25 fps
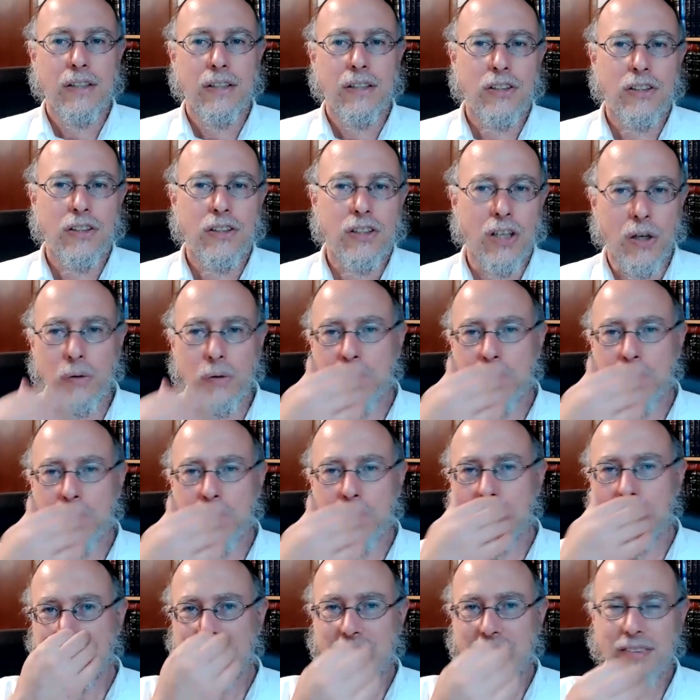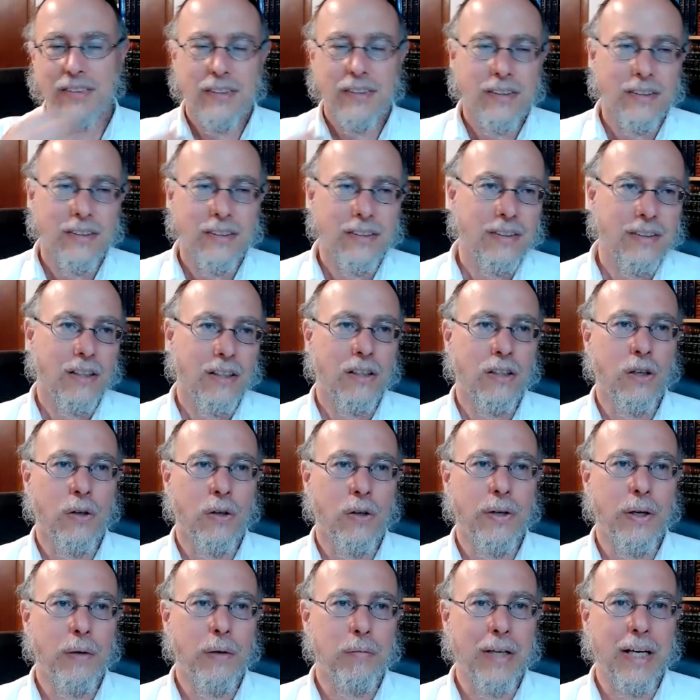So
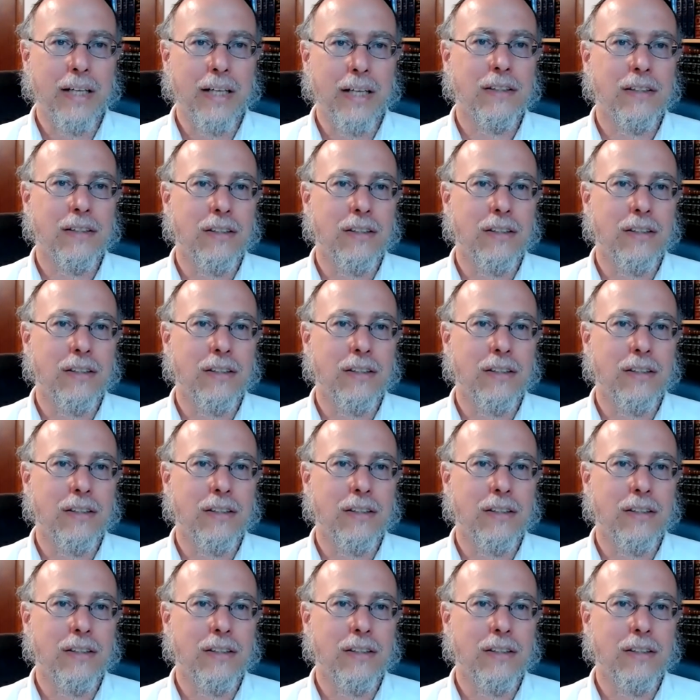going back